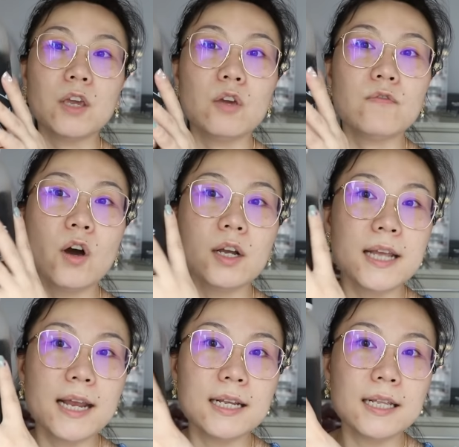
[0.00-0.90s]
you find
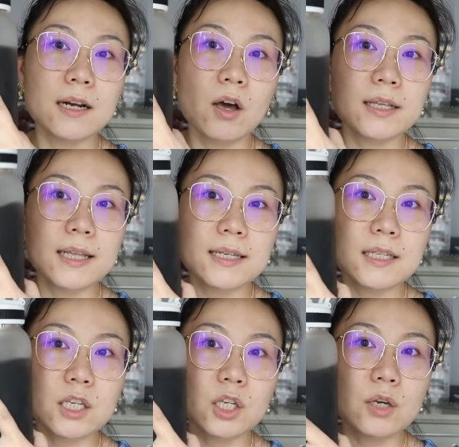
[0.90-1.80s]
anything like this
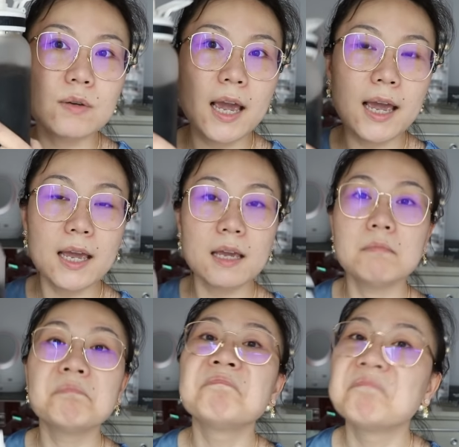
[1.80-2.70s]
in UK,
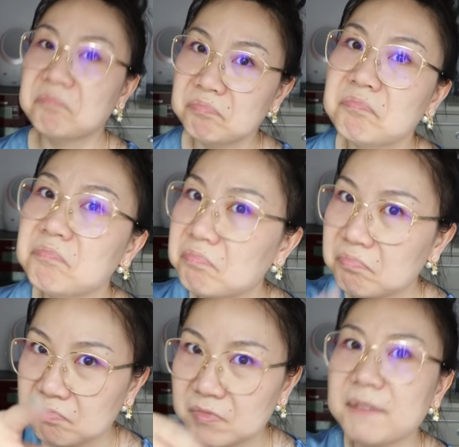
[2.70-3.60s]

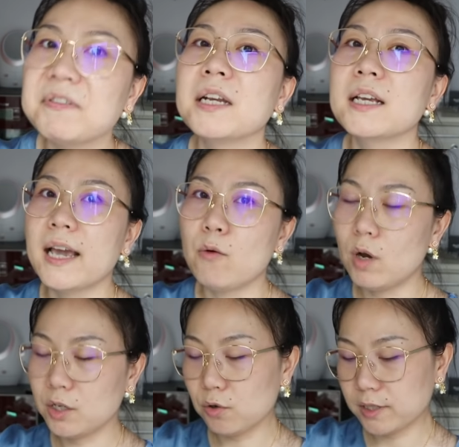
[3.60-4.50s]
definitely get
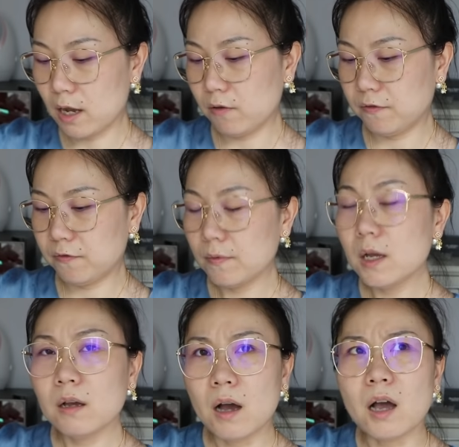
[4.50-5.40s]
one yourself.
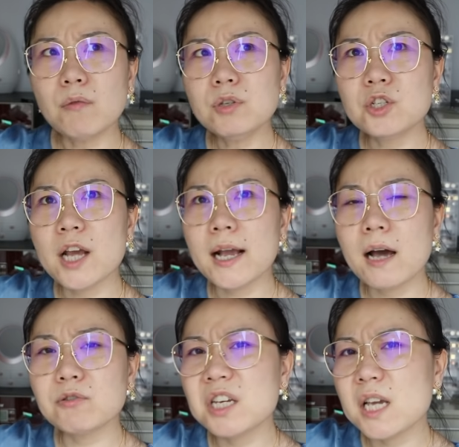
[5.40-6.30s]
I would check
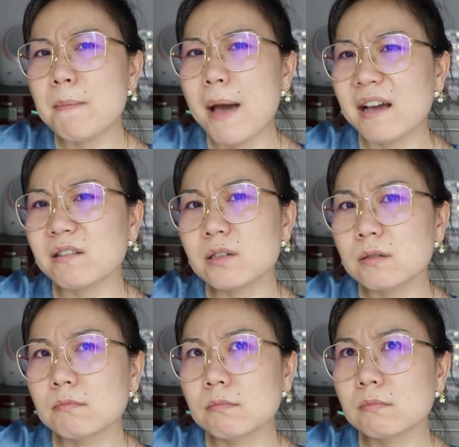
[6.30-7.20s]
out TK Maxx.
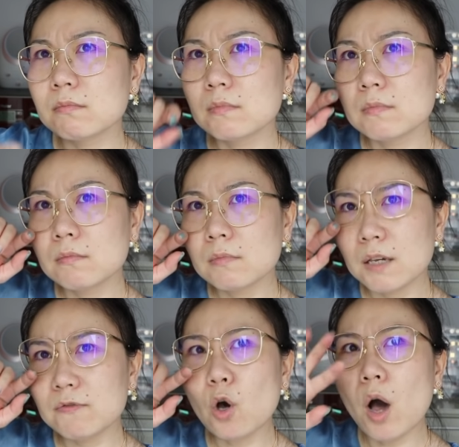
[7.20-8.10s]

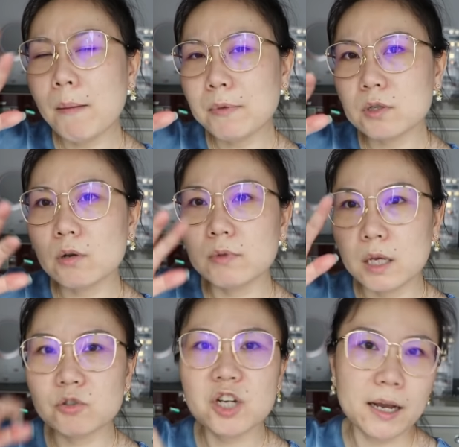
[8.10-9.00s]
If not Amazon,
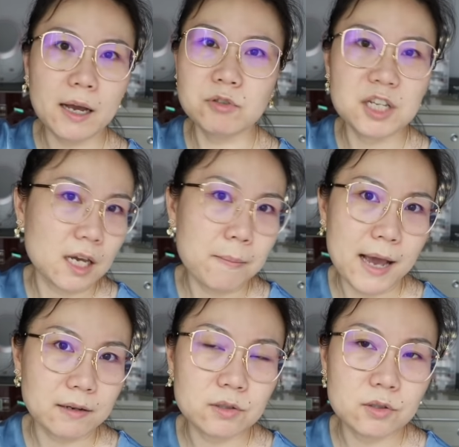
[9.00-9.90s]
then check out TK
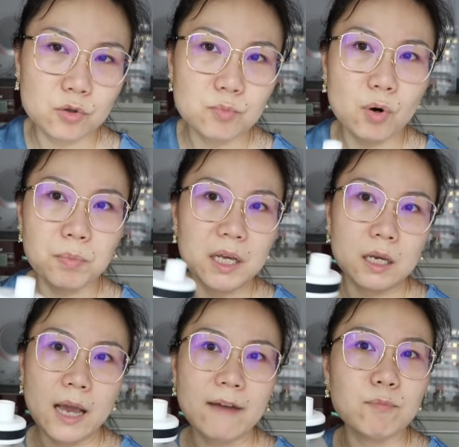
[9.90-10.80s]
Maxx. You
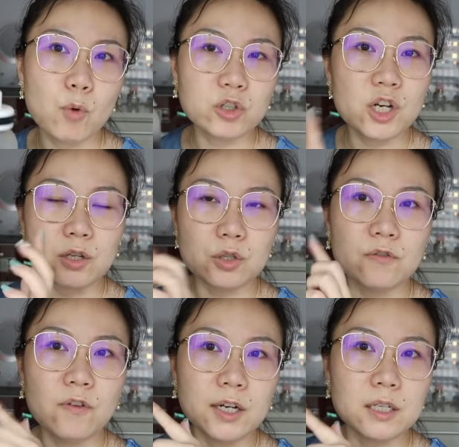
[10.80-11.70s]
probably have more chance to
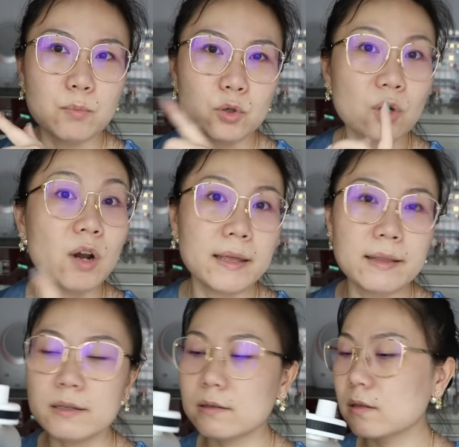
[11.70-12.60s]
find a bottle like
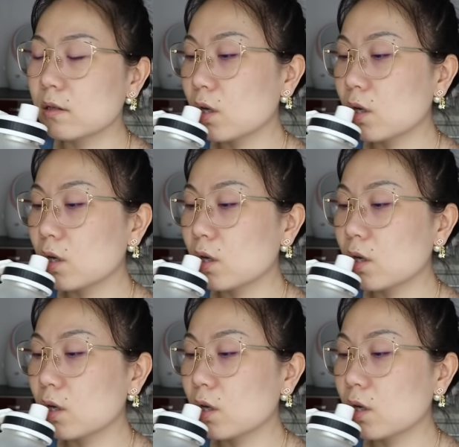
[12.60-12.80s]
this.